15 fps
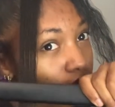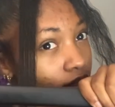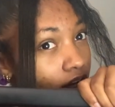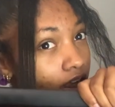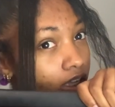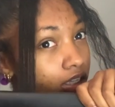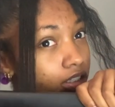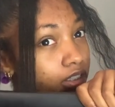three
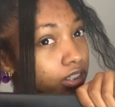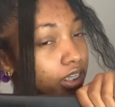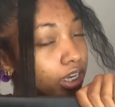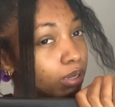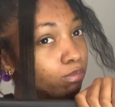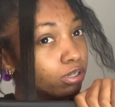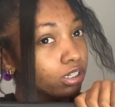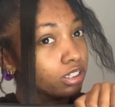days
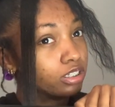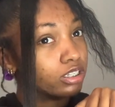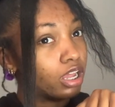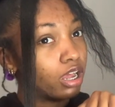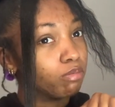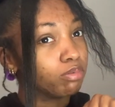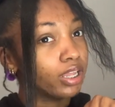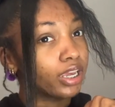and I'm gonna
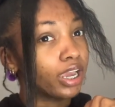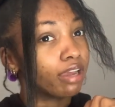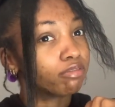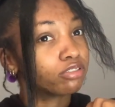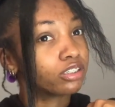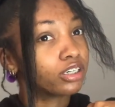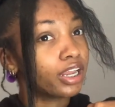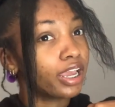stop like
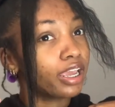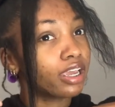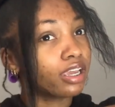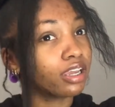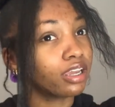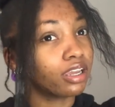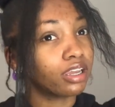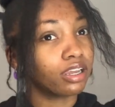after today
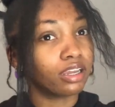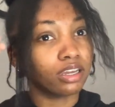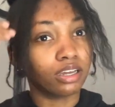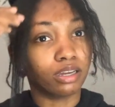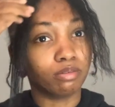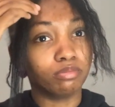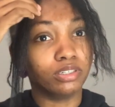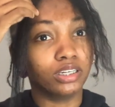
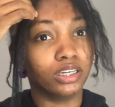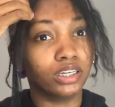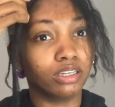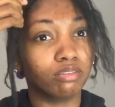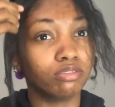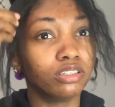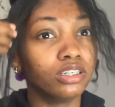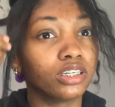I'm
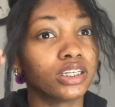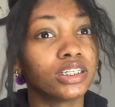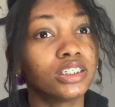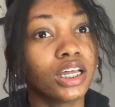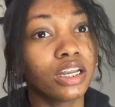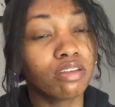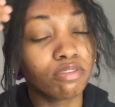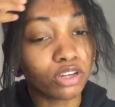done look it's
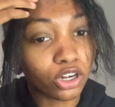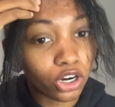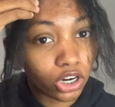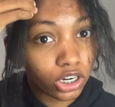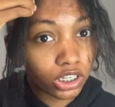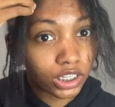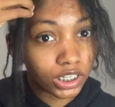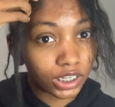not even
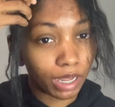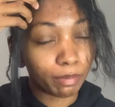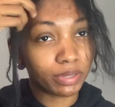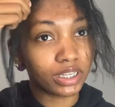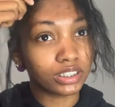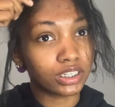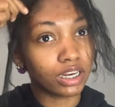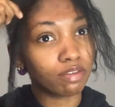curling I
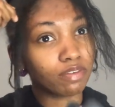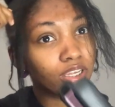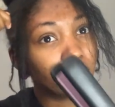mean it's not even